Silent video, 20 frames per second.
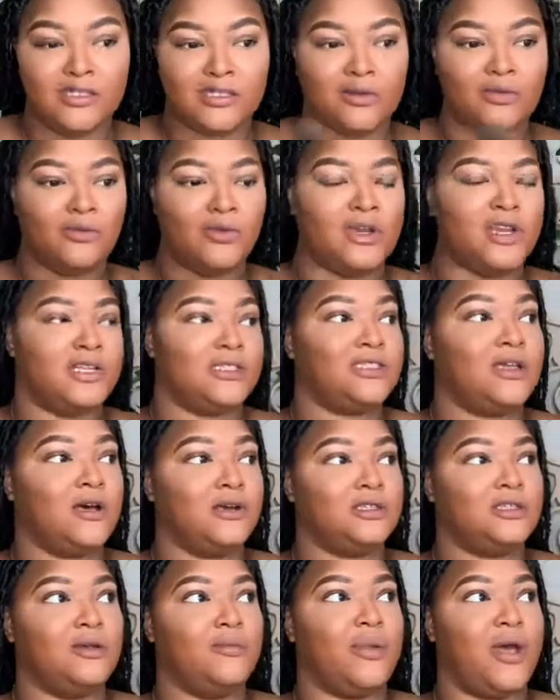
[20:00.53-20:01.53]
when it
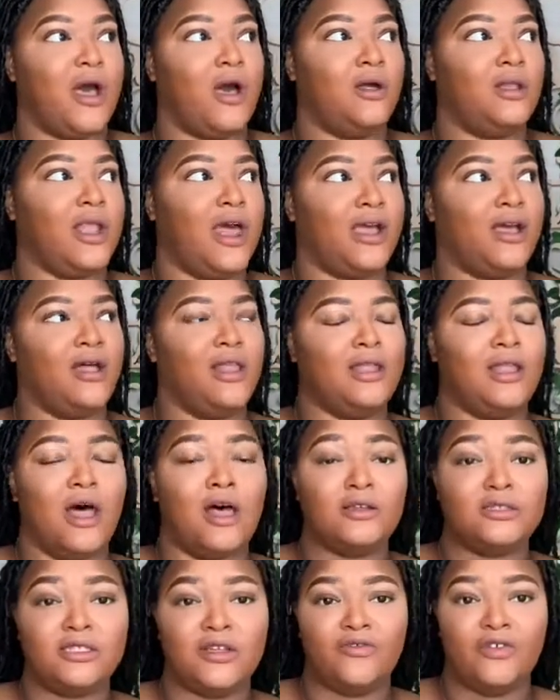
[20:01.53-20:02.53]
talks about like
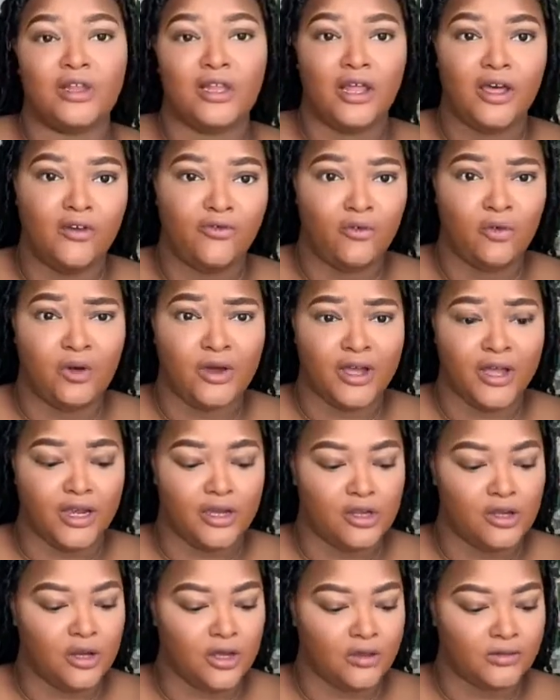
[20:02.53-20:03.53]
loss of a loved one,
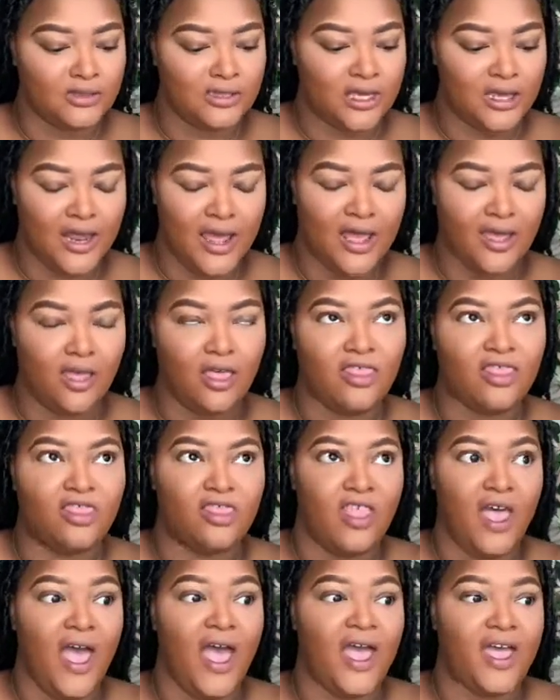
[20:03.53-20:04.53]
you know what I'm saying? Like
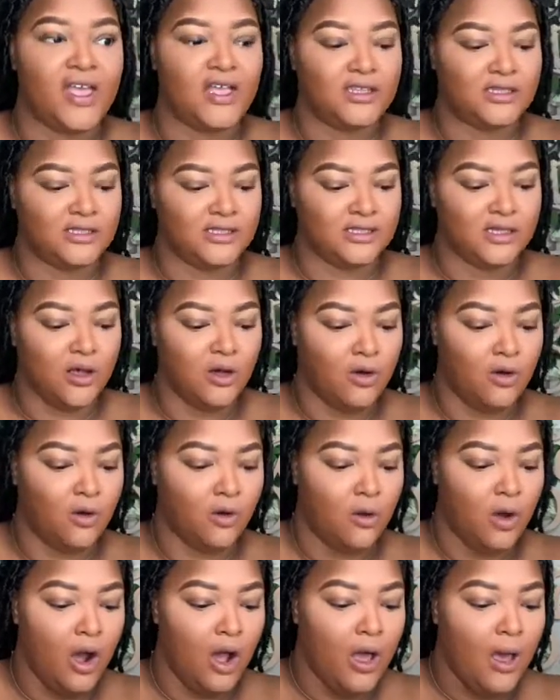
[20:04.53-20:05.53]
that is
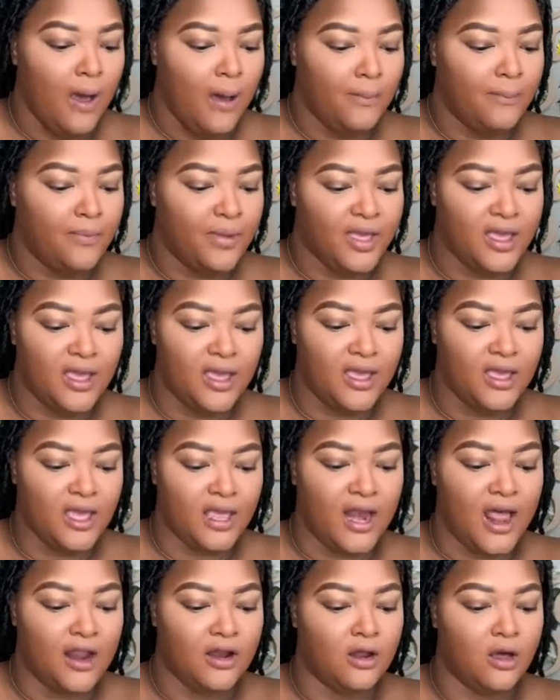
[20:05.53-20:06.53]
so big. And
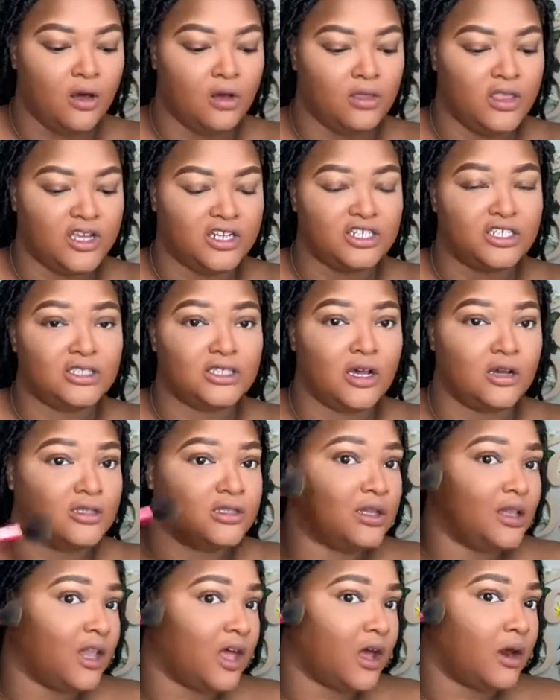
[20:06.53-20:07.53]
I know that she talks a
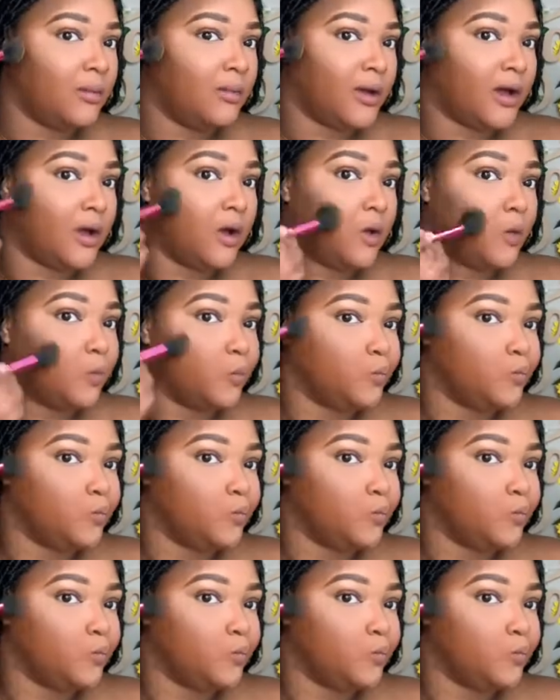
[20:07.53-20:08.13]
lot about,